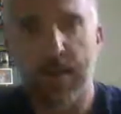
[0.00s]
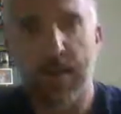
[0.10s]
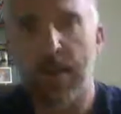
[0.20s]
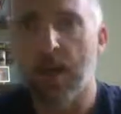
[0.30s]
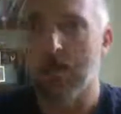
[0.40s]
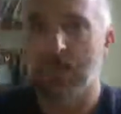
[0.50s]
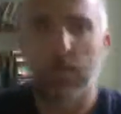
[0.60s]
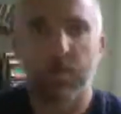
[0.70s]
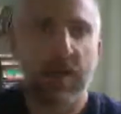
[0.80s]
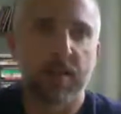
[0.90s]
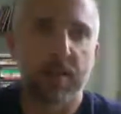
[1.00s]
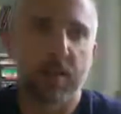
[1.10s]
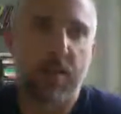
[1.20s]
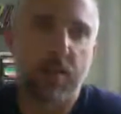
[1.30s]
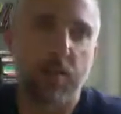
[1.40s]
going to help
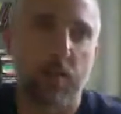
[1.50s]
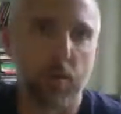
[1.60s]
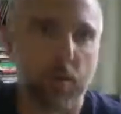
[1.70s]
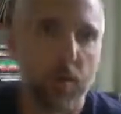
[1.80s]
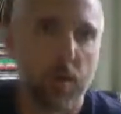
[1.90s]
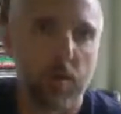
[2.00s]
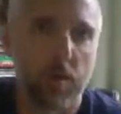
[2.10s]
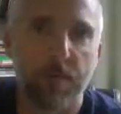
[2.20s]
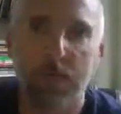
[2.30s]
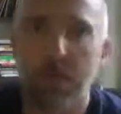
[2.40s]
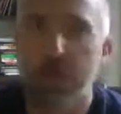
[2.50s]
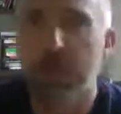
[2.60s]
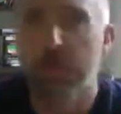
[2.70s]
tremendously. So, your first